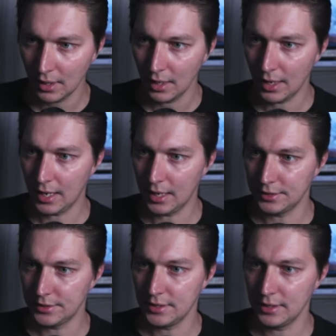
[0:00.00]

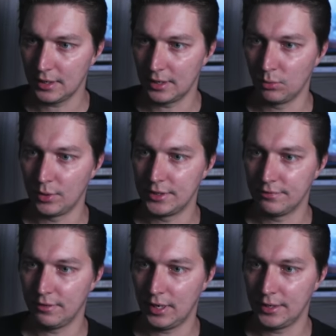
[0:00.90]
And here we
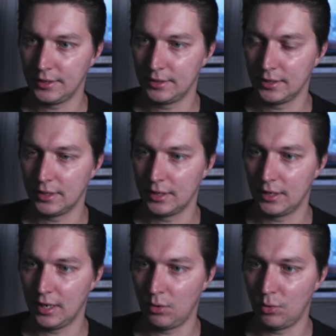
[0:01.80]
define
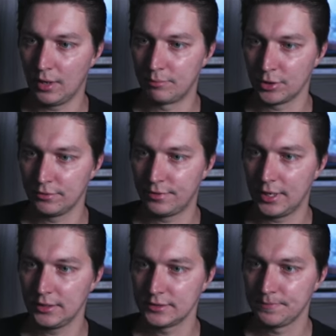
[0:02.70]
our proto
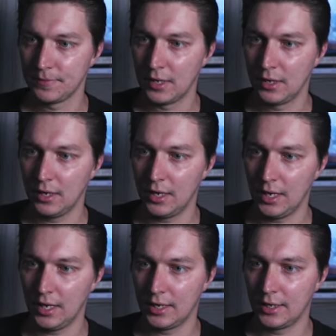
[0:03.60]
files,
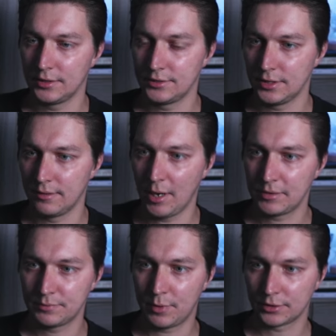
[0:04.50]
and the
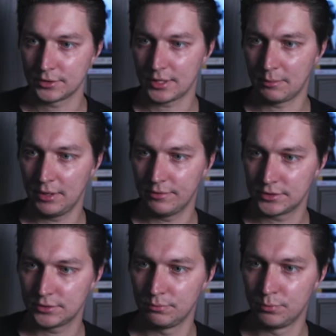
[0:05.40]
best practice, I believe,
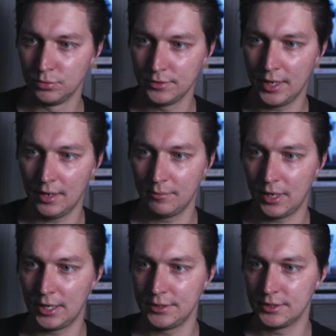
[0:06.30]
is to put them
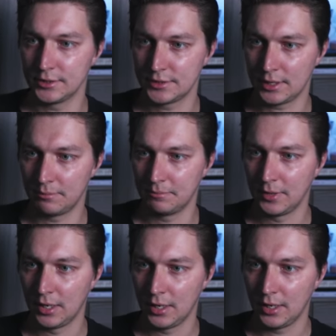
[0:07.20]
under some
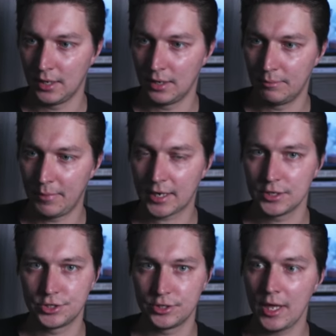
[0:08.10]

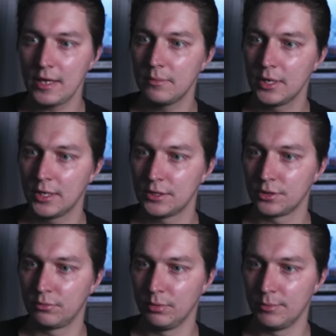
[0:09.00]
package name. So
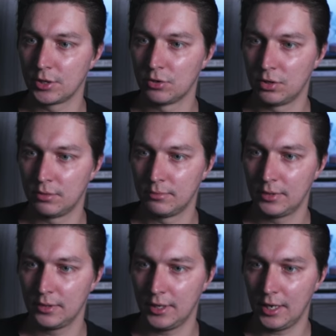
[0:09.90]
it will be com
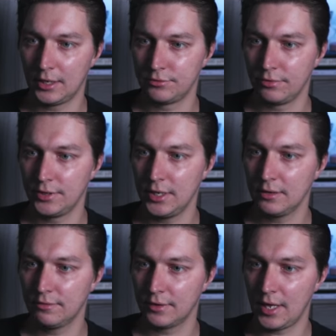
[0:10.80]
Android
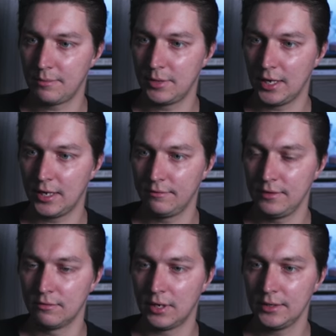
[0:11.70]
API
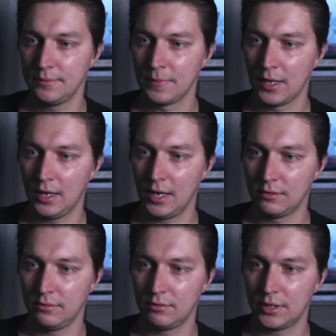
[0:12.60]
v1, and
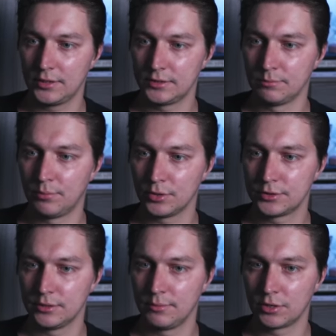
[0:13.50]
v1 is
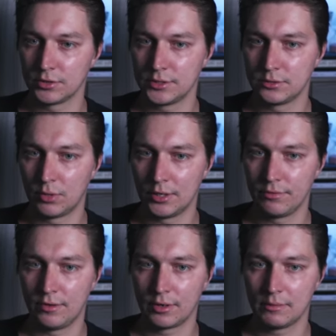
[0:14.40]
important because it's one of
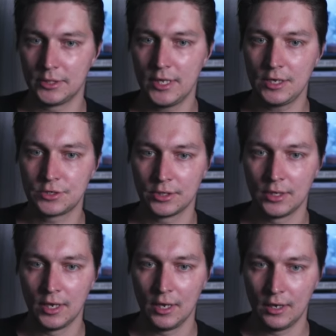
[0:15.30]
the recommendation
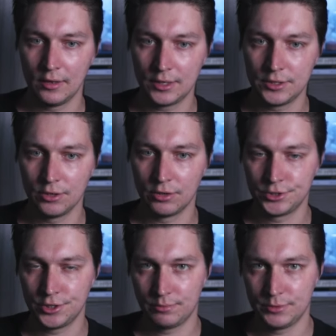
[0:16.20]
that your
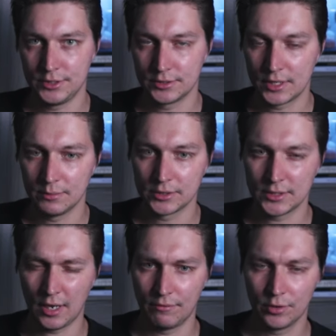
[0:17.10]
gRPC schemas
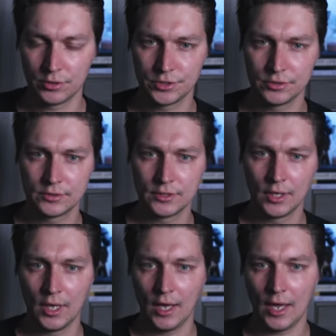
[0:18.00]
are versioned.
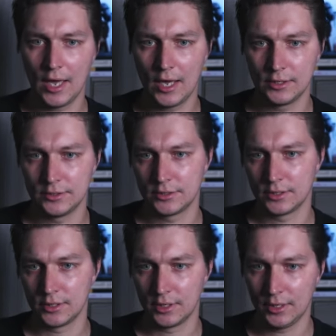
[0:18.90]
And
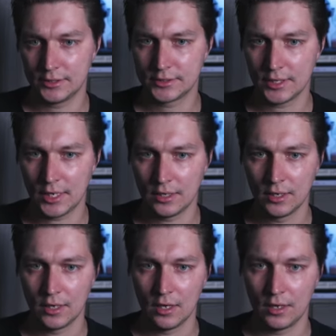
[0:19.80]
let's say
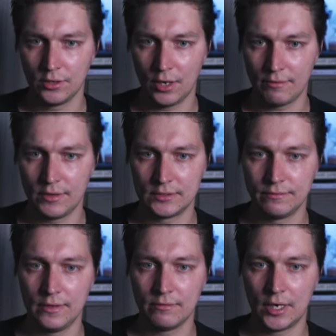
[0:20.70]
you have this
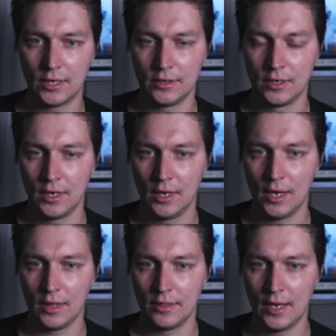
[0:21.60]
v1,
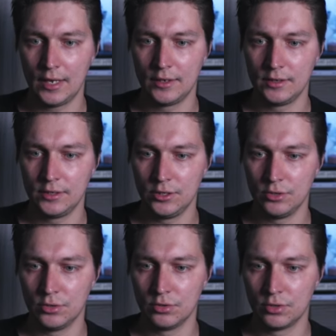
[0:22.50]
and then
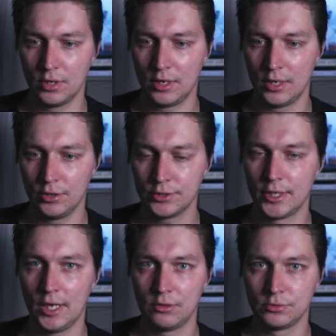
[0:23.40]
you not
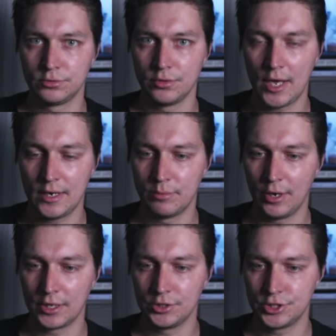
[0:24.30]
allowed to do any
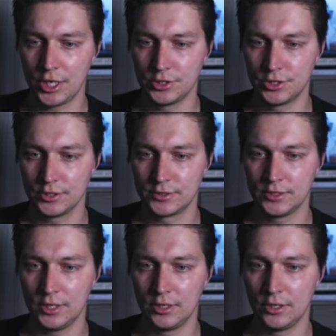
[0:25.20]
breaking changes
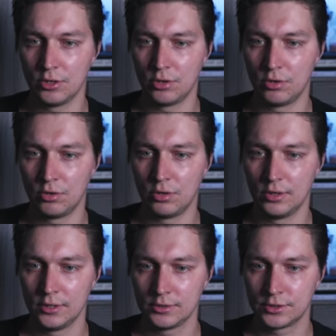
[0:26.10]
in your
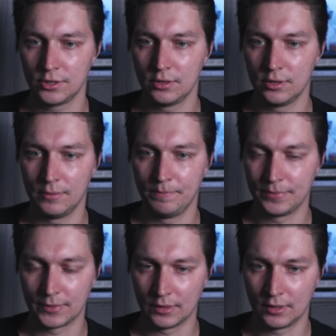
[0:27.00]

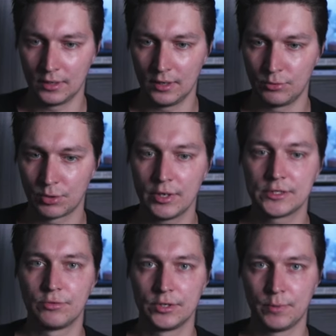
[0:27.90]

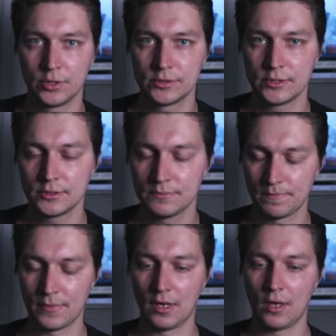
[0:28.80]
request responses,
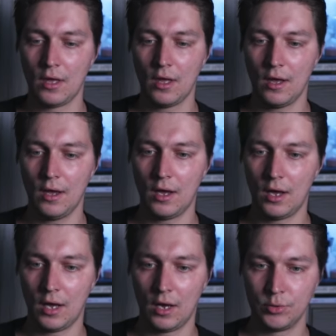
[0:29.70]

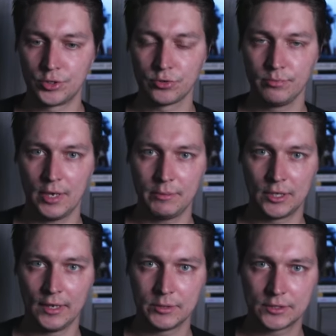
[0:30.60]
which could be a bit
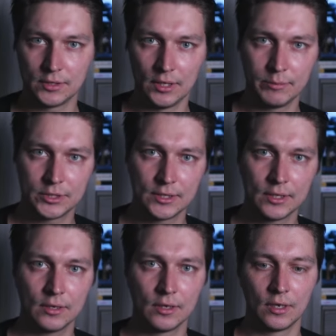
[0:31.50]

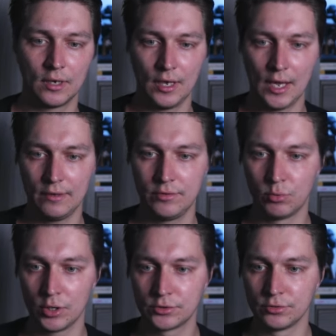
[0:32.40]
limiting. And if you
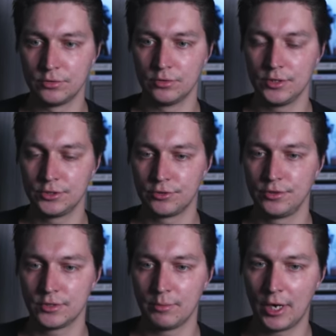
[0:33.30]
want to
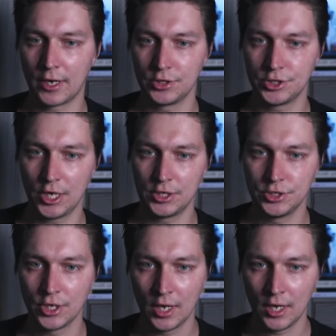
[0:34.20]
introduce a breaking
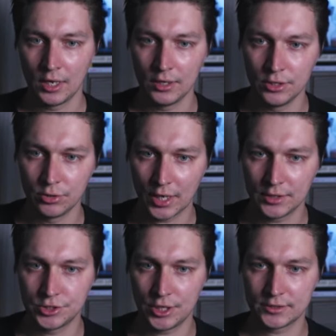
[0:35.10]
change, you
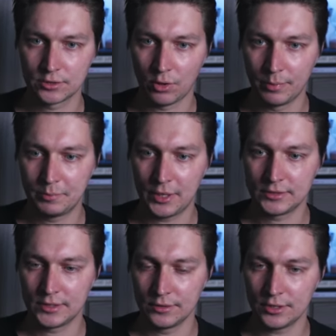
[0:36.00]
can just copy
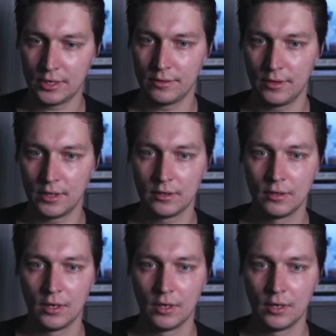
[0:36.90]
paste entire thing,